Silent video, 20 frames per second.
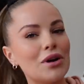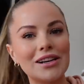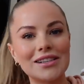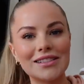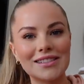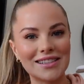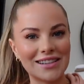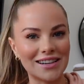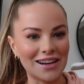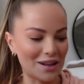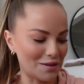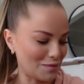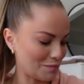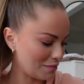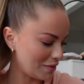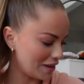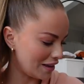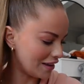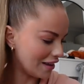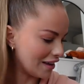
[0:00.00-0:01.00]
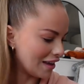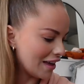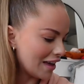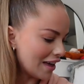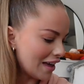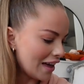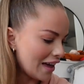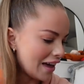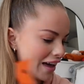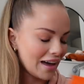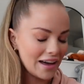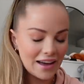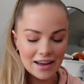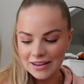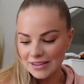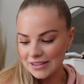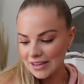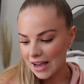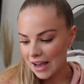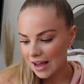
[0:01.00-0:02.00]
Brain is gonna help me.
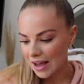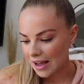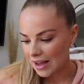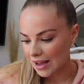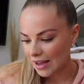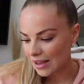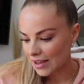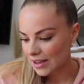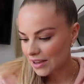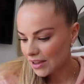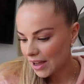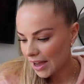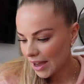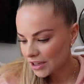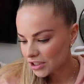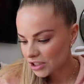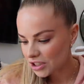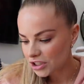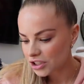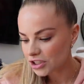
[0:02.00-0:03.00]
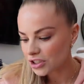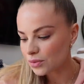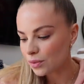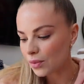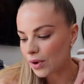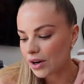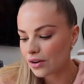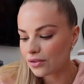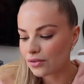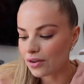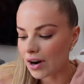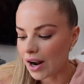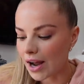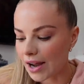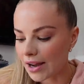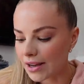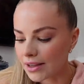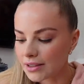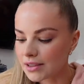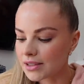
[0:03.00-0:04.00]
And I actually just want to
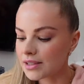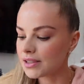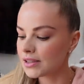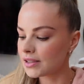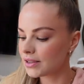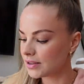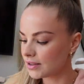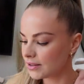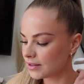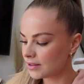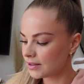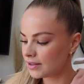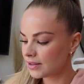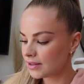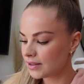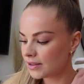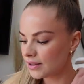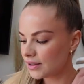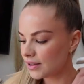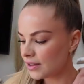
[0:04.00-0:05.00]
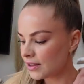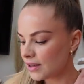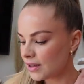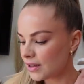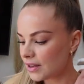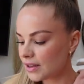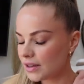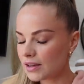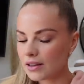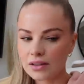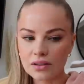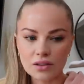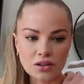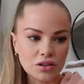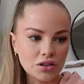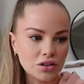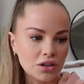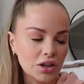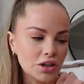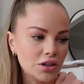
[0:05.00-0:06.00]
write a little
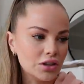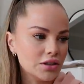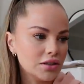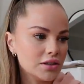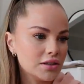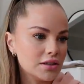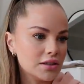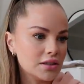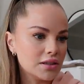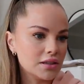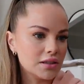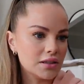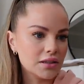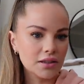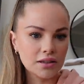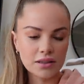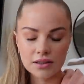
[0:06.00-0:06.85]
note.